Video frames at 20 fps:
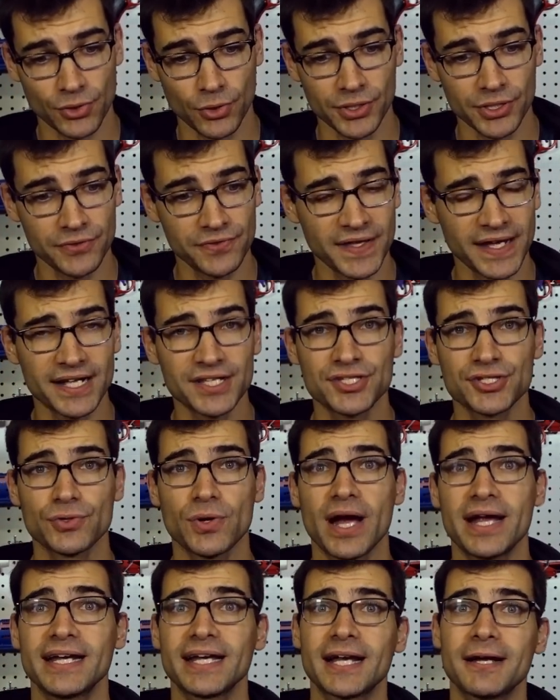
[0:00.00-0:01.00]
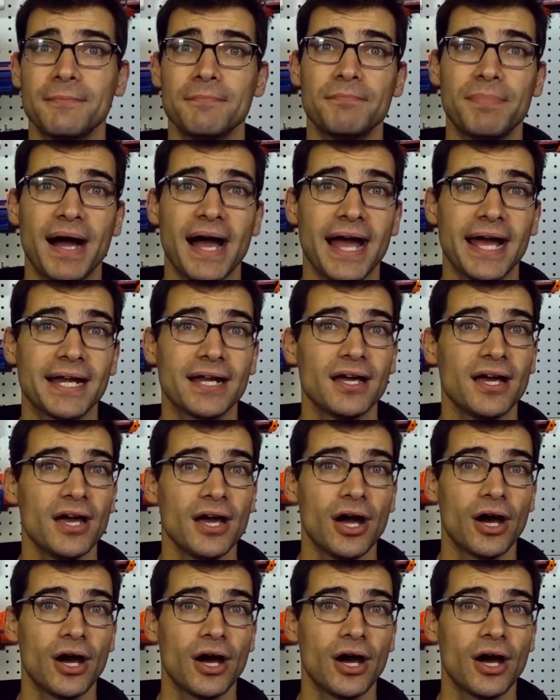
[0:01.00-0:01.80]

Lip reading: Or do you think it's trying to combine